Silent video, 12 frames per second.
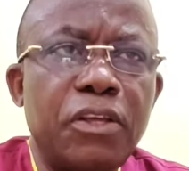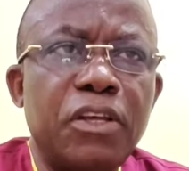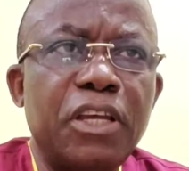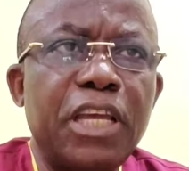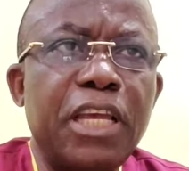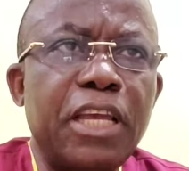
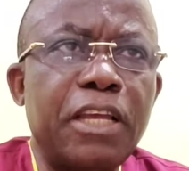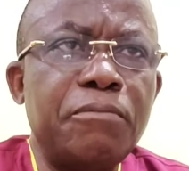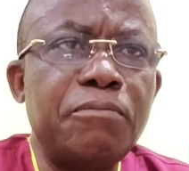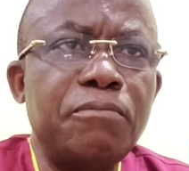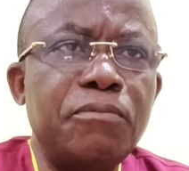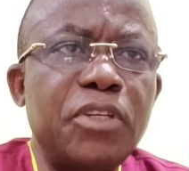
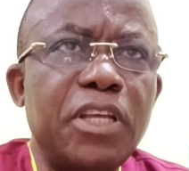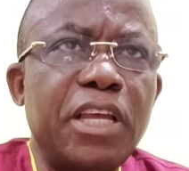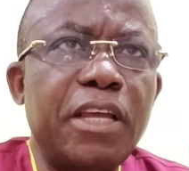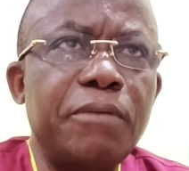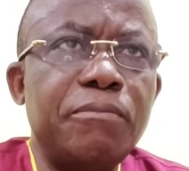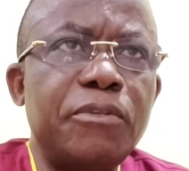
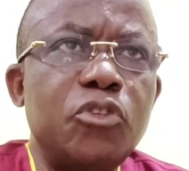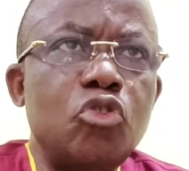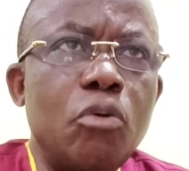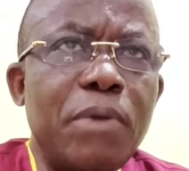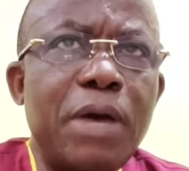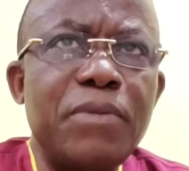
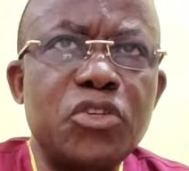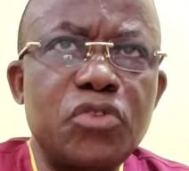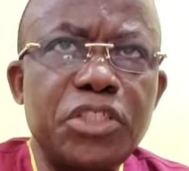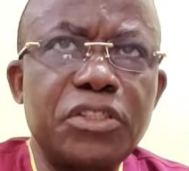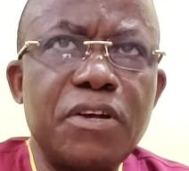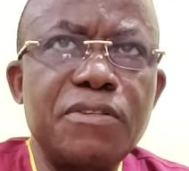normal
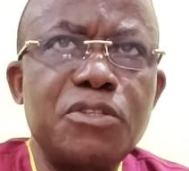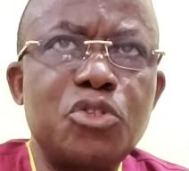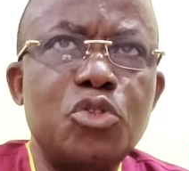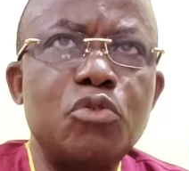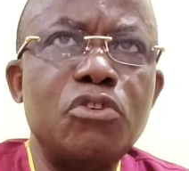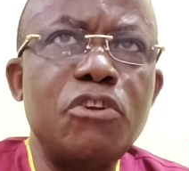menstruations
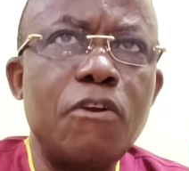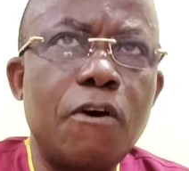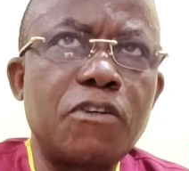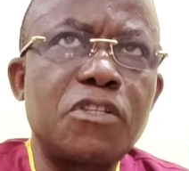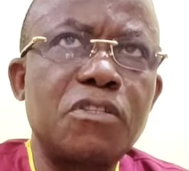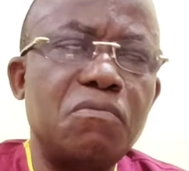should
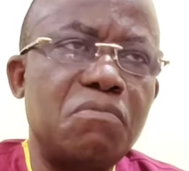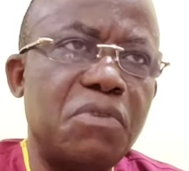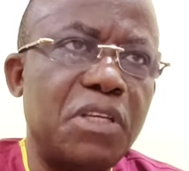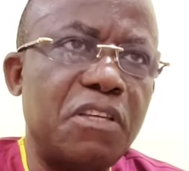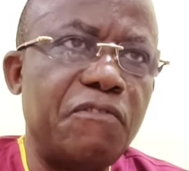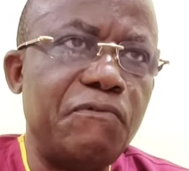not
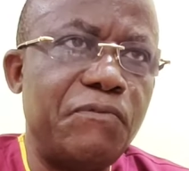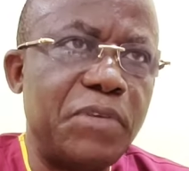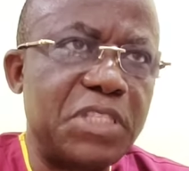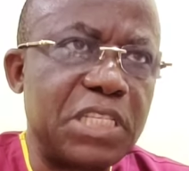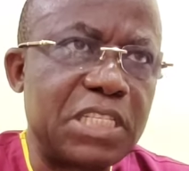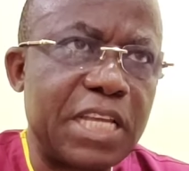be
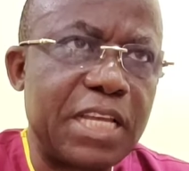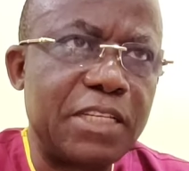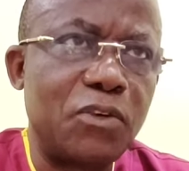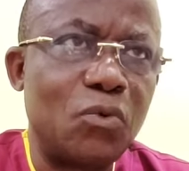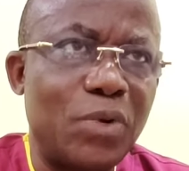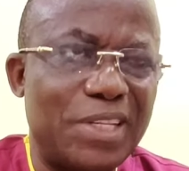
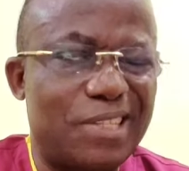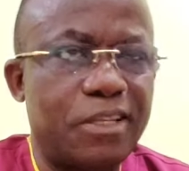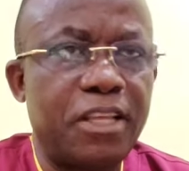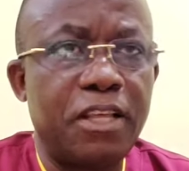visited with